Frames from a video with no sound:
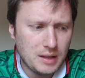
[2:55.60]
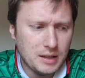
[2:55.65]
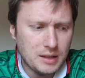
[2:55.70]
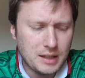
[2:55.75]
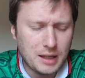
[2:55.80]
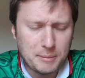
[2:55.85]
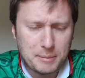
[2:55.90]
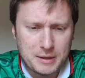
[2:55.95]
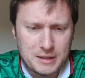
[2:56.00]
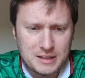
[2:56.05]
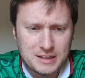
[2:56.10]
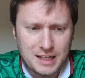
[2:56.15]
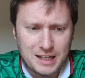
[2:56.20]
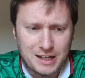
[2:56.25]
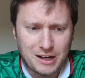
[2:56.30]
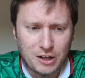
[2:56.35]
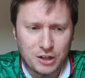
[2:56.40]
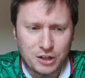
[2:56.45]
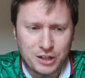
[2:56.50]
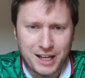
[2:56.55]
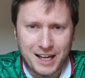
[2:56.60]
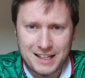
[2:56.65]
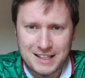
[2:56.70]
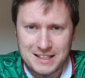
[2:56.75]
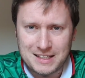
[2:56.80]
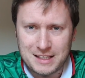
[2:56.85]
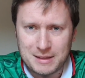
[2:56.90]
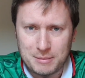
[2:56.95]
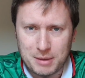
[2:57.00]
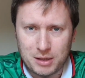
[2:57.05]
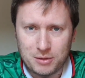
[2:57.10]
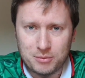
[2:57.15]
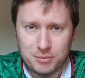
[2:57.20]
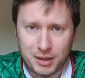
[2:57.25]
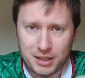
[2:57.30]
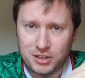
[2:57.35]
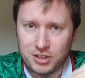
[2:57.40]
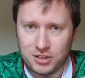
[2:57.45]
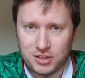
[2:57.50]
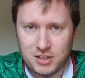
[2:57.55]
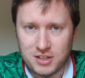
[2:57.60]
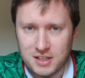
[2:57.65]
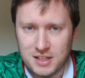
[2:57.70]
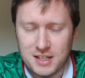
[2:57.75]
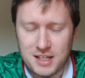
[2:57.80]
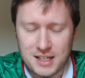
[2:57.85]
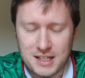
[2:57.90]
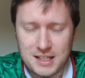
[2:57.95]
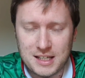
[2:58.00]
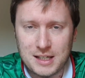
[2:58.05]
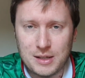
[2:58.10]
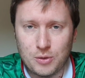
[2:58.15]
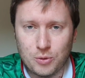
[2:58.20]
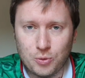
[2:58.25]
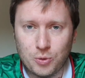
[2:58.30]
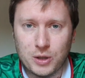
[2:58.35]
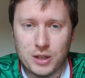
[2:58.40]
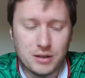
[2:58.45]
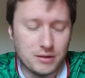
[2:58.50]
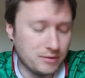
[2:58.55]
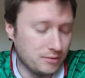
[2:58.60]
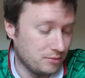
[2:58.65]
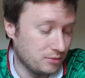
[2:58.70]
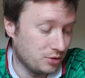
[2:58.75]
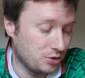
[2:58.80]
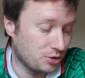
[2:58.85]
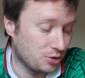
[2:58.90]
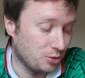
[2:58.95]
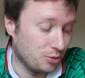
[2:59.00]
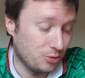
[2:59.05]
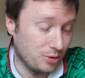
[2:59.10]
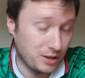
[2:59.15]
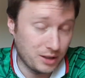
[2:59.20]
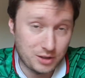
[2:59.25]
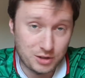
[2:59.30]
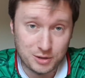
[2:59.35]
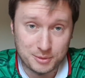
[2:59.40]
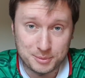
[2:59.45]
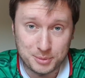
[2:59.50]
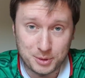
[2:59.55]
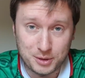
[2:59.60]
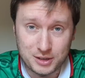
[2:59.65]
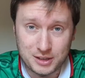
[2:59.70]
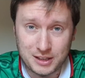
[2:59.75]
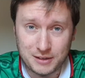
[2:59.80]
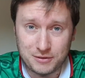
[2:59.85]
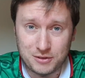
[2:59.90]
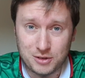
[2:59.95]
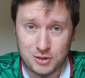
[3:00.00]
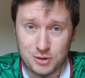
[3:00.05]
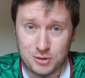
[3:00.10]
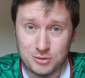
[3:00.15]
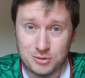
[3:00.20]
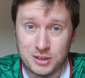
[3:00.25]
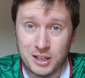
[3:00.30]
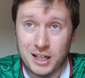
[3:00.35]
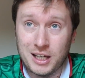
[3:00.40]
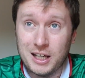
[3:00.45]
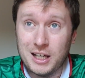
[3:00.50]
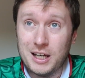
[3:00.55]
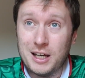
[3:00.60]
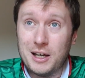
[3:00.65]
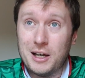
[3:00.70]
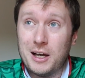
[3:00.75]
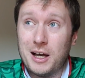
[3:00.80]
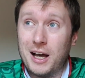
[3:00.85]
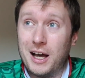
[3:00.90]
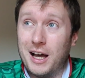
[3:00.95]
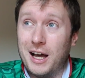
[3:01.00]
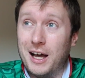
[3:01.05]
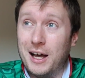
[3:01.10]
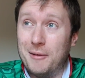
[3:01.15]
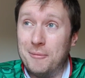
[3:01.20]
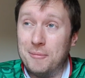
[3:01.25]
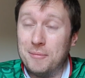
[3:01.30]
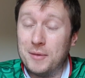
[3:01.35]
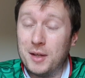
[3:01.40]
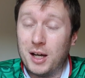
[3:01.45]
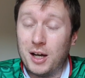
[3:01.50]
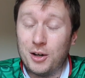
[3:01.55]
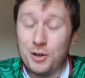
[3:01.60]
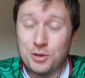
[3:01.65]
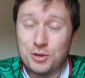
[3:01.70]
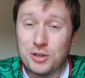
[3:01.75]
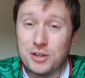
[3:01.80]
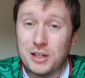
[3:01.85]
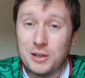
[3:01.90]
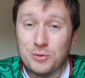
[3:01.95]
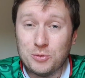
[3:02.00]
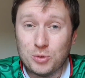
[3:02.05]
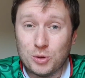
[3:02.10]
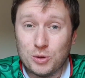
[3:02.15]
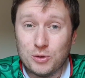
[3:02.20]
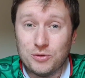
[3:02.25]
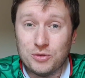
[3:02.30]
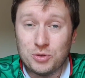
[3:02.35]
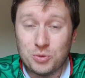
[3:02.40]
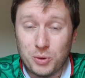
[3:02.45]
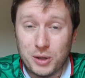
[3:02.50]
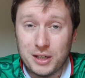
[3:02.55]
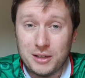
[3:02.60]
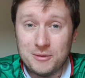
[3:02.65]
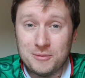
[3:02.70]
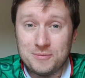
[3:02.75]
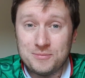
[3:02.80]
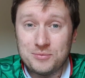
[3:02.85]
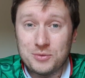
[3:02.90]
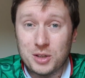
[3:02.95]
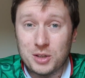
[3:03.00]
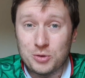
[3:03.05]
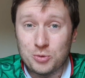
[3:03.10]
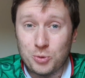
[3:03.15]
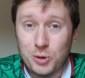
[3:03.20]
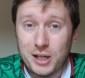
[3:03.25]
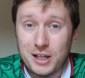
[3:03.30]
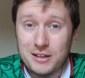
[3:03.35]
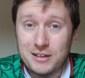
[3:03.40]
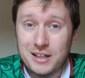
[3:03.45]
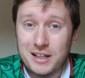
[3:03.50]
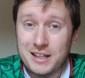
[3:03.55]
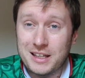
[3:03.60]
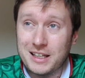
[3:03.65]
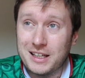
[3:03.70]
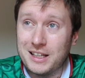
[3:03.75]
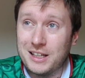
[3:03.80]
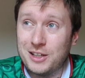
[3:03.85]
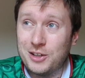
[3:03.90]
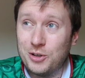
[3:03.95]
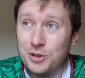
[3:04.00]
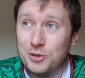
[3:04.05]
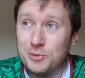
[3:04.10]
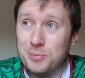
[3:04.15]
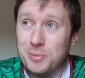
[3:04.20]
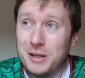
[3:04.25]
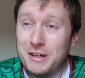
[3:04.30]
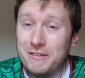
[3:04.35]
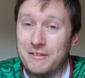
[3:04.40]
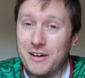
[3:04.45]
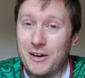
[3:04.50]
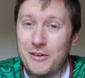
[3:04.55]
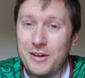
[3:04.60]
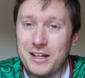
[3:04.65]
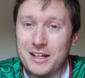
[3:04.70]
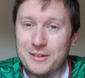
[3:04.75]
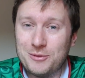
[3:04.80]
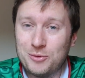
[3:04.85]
that being said, I can see Manchester City will score at some point this afternoon. I also think Wolves will as well. I think it could be very...